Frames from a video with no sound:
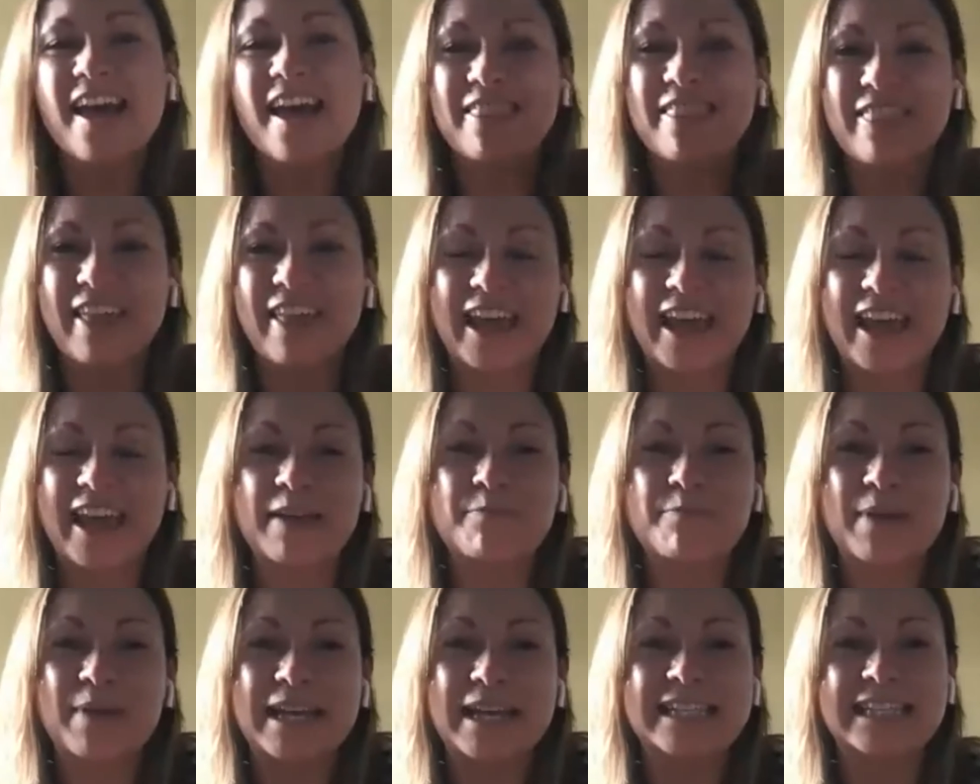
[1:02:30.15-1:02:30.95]
They
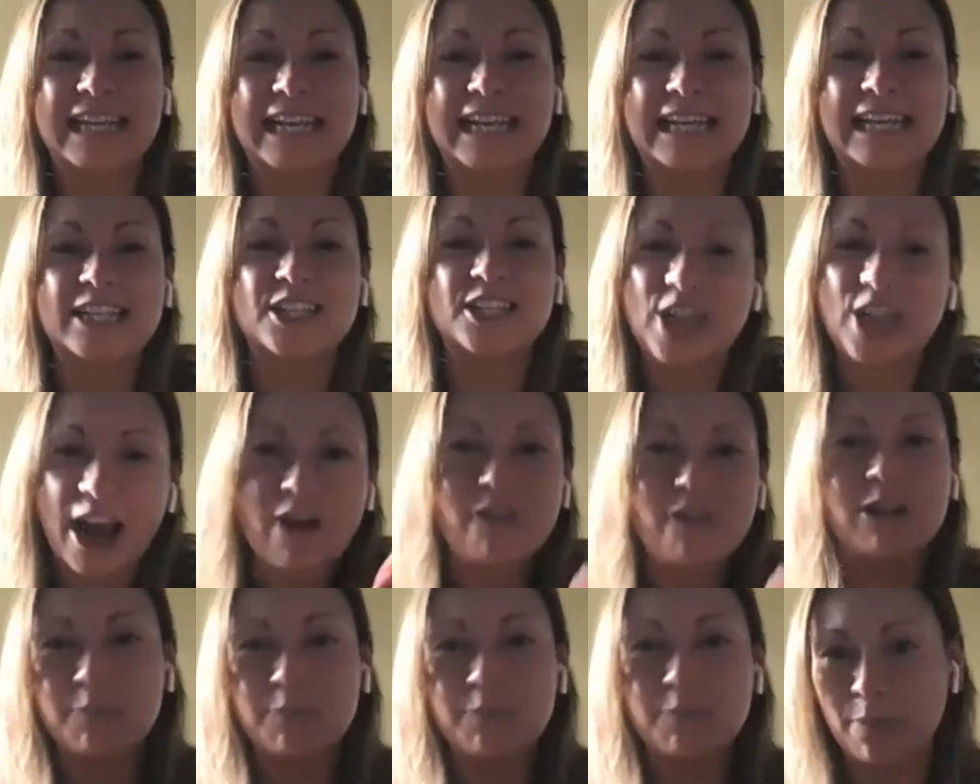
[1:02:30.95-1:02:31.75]
basically
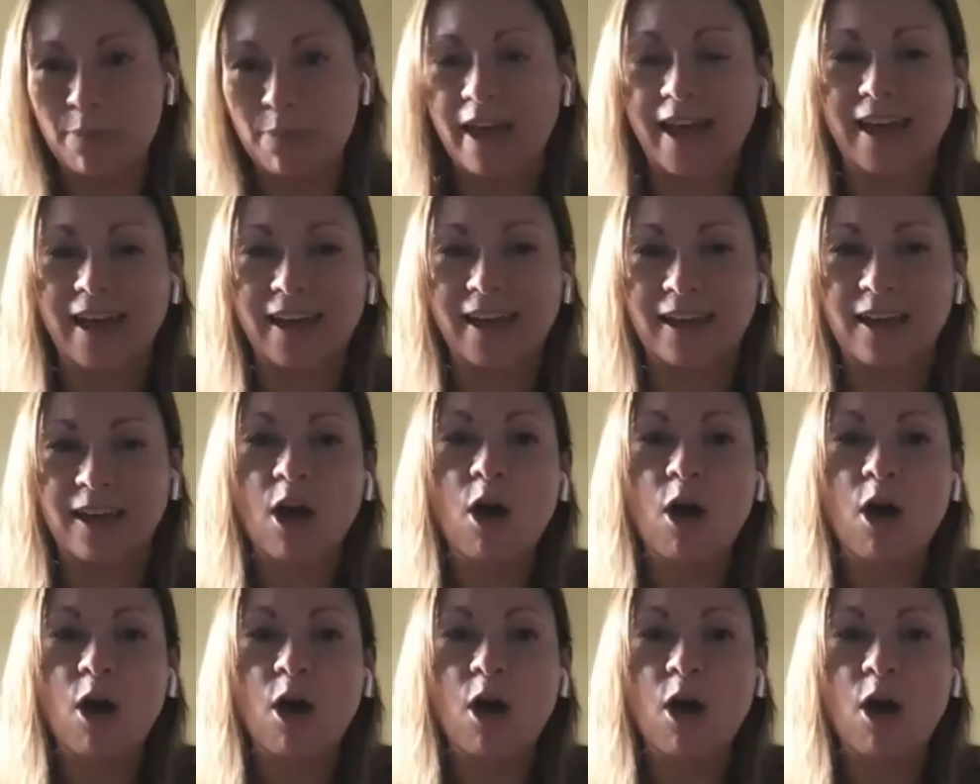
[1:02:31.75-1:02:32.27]
cherry pick